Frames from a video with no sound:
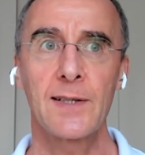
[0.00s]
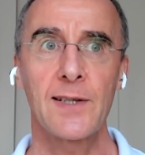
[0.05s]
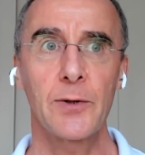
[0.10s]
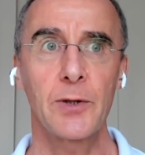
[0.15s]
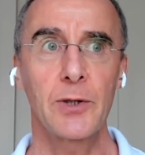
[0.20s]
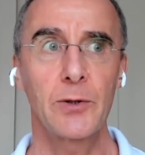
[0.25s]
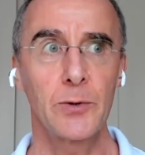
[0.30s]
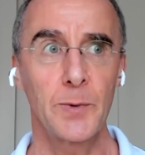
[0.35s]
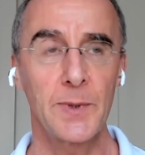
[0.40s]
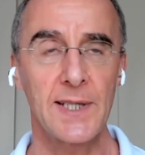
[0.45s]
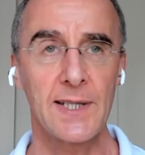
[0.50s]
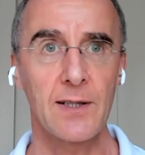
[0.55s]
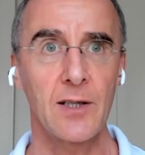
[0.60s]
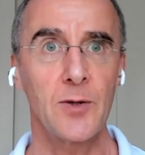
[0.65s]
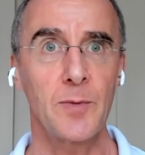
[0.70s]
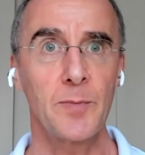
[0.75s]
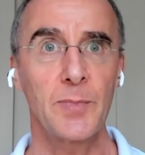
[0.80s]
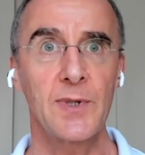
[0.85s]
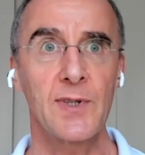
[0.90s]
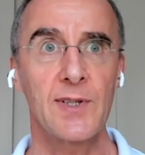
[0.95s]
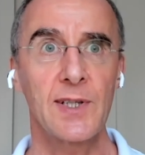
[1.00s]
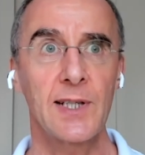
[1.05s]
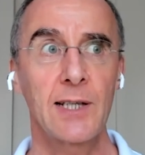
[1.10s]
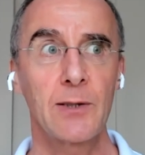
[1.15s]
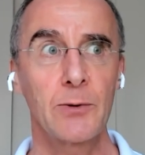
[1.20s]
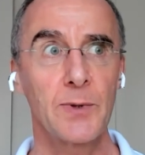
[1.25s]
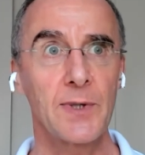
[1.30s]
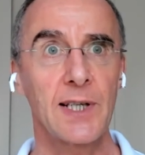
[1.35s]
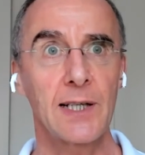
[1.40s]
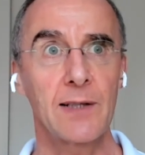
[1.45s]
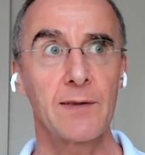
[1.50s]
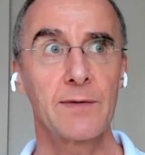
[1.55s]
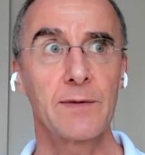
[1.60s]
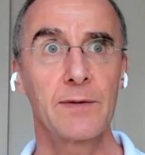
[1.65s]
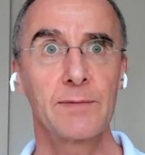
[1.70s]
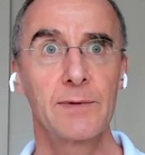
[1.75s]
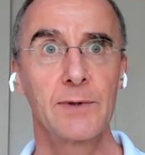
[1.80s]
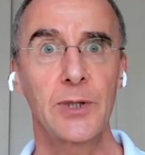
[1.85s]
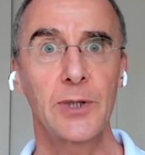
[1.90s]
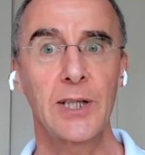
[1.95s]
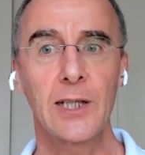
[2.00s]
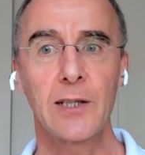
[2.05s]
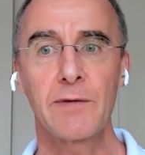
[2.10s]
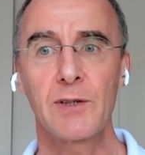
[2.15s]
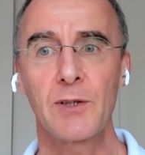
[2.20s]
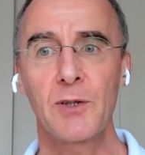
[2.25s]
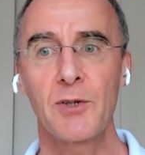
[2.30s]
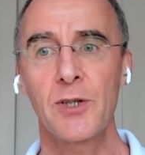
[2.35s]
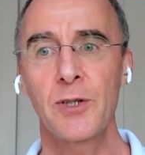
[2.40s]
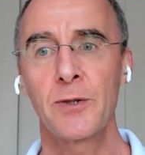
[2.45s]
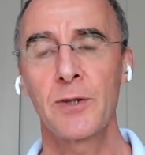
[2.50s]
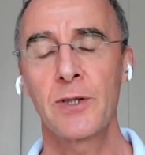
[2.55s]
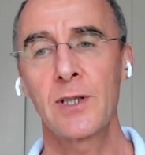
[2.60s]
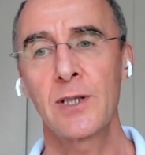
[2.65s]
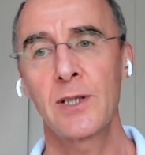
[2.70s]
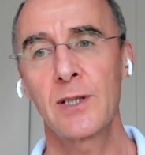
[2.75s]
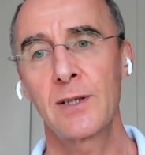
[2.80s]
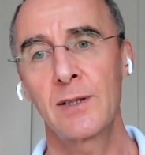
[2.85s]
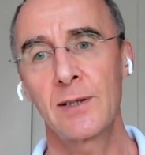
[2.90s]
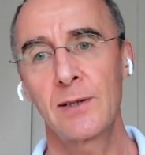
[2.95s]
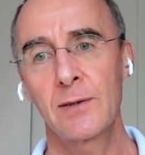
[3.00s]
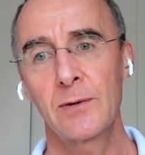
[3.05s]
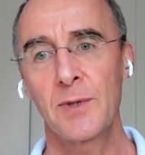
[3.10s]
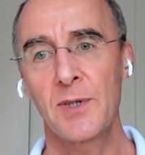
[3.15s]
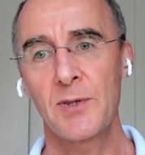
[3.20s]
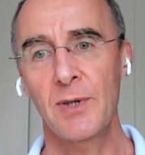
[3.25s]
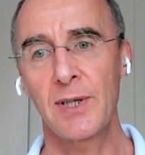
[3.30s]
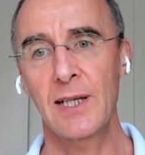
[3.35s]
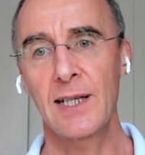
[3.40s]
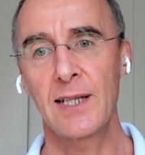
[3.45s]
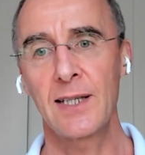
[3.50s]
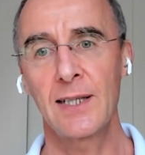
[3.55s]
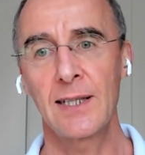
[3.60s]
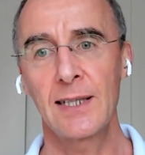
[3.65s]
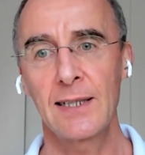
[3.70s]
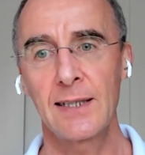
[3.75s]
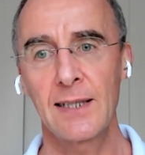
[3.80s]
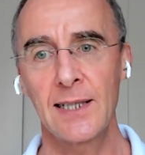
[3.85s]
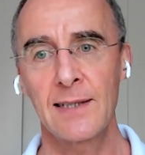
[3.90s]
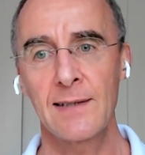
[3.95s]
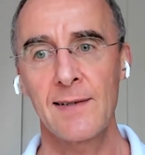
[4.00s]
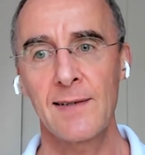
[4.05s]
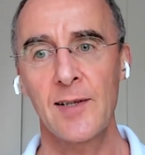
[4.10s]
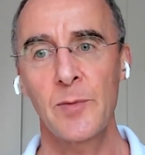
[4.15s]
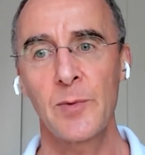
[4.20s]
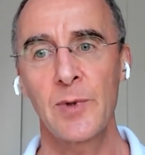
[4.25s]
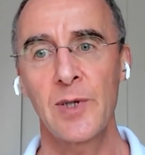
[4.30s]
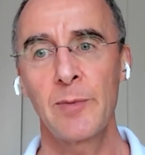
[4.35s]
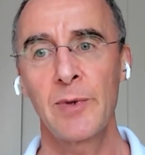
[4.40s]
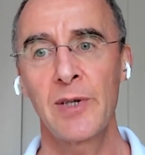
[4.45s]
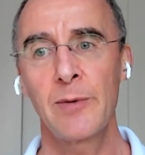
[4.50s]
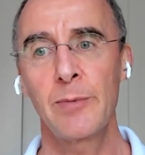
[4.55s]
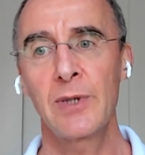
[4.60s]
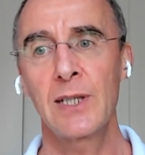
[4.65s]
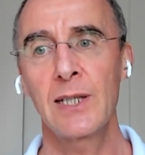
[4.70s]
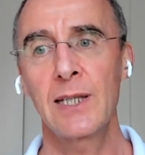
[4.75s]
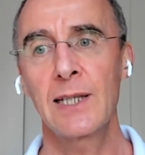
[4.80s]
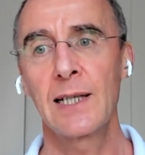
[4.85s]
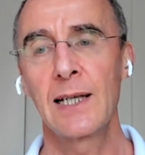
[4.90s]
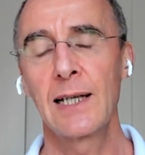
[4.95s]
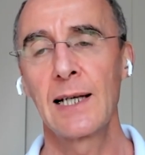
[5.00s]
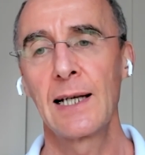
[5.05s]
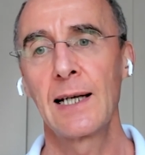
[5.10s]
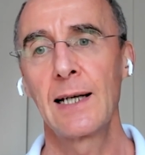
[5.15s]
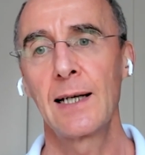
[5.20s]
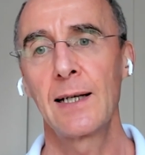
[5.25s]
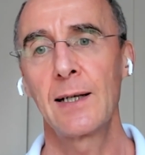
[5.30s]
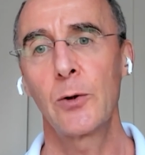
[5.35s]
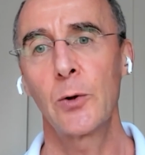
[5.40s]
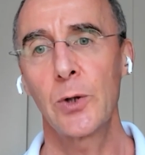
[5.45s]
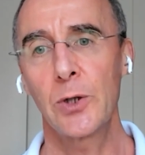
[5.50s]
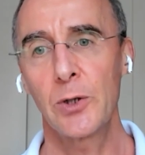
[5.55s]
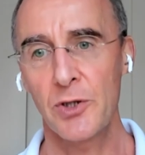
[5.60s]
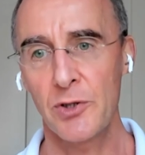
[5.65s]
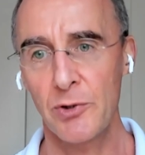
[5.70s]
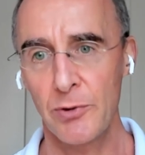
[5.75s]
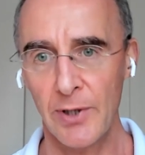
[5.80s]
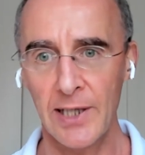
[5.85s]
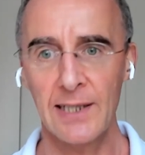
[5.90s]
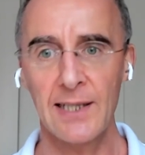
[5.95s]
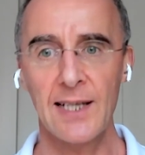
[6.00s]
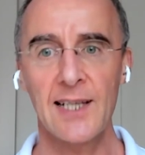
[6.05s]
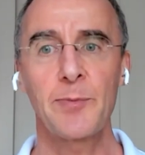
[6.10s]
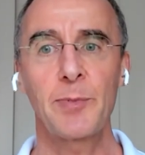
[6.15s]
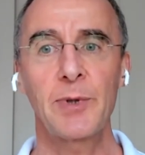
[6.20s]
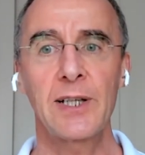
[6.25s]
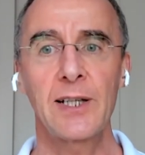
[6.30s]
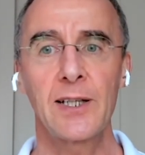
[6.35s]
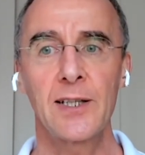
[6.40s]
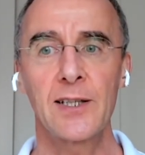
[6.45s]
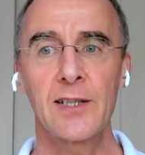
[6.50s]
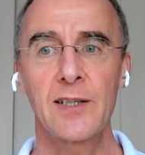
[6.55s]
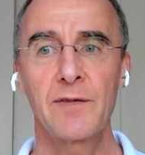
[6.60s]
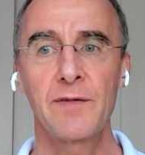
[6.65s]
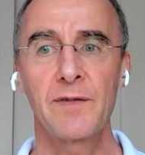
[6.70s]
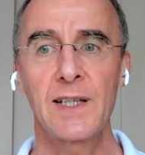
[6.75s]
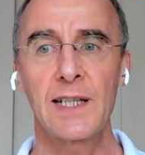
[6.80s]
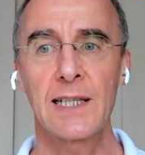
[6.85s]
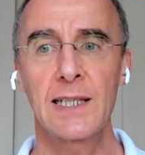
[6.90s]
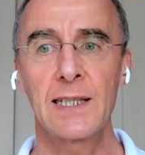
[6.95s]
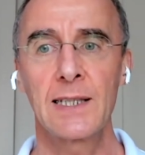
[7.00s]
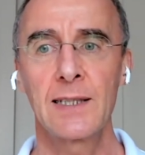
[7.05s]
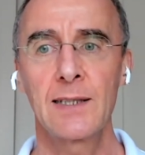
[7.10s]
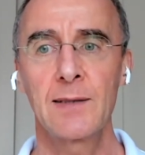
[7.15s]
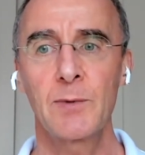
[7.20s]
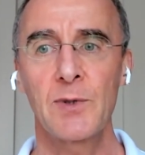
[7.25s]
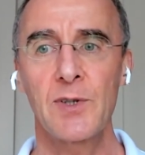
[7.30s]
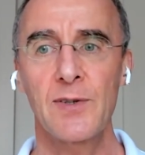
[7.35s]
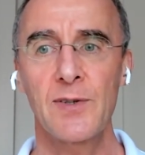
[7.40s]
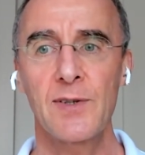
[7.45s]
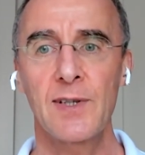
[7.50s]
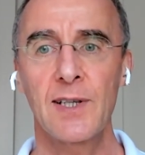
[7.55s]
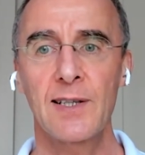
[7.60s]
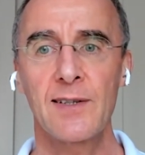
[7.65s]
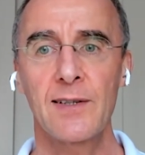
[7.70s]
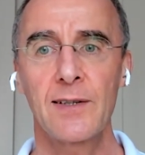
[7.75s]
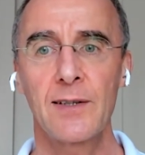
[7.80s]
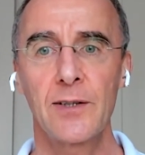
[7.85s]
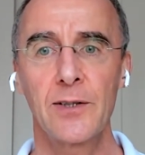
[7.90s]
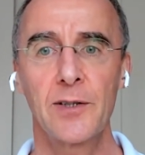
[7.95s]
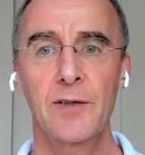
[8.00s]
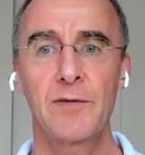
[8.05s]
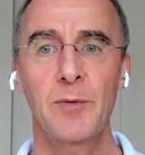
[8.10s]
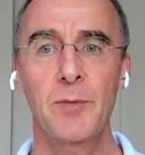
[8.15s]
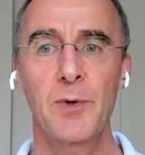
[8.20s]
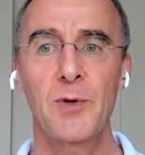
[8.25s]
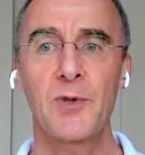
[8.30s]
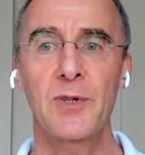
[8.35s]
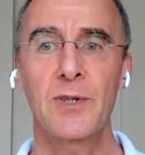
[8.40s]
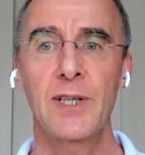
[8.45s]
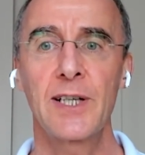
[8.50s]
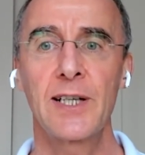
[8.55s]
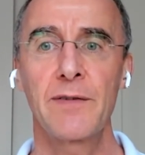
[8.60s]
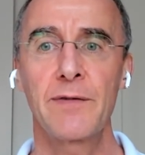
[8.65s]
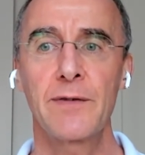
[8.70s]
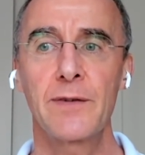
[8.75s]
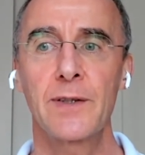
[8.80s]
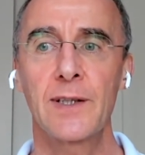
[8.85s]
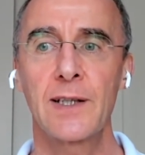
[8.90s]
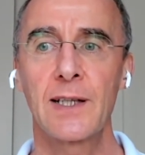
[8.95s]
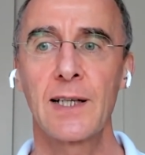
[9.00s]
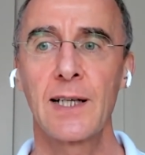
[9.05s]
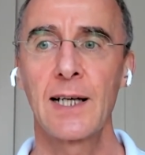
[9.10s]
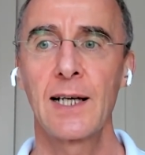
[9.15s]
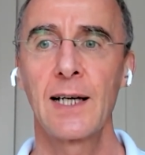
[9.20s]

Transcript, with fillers: and so you're always compensating, you're always kind of looking over your shoulder. You're always trying to hide that in some way, maybe or you're trying desperately hard to fit in, which just takes a lot of emotional effort.